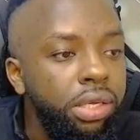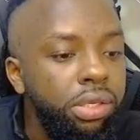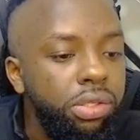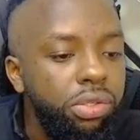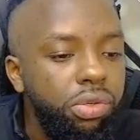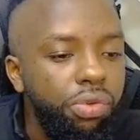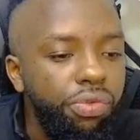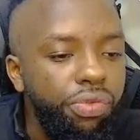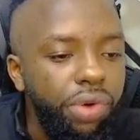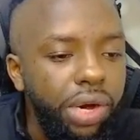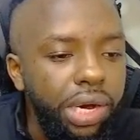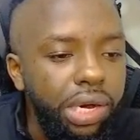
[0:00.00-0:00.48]

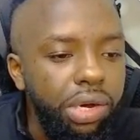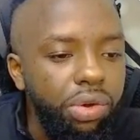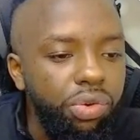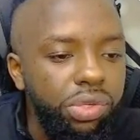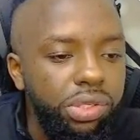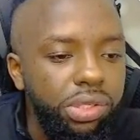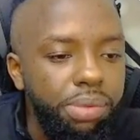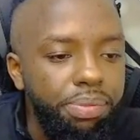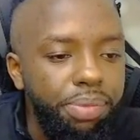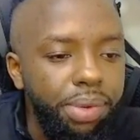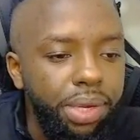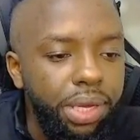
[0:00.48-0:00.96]
So Friday
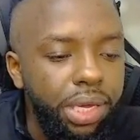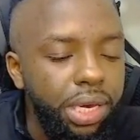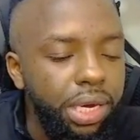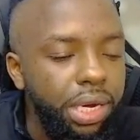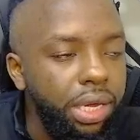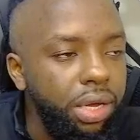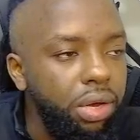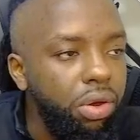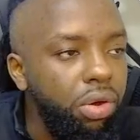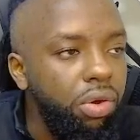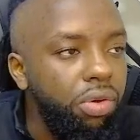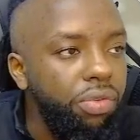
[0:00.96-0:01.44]
was the
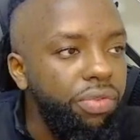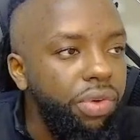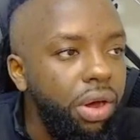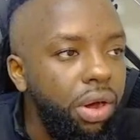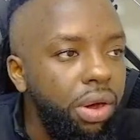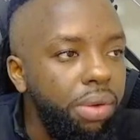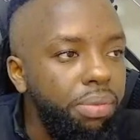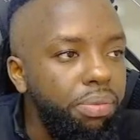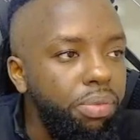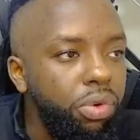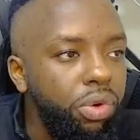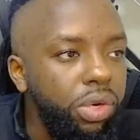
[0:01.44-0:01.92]
beginning of
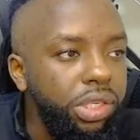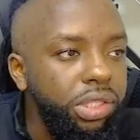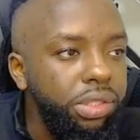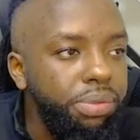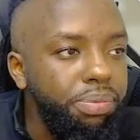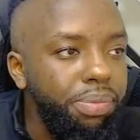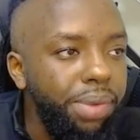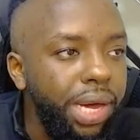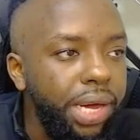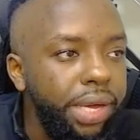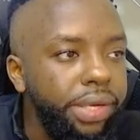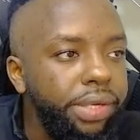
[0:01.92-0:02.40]
our
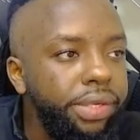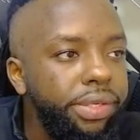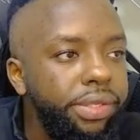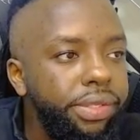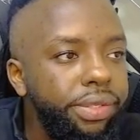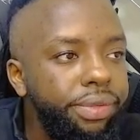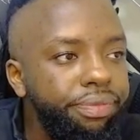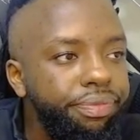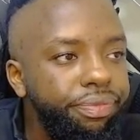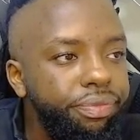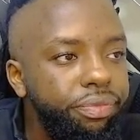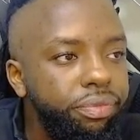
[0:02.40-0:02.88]
bullish
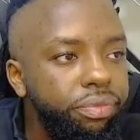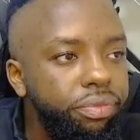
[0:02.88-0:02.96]
bias.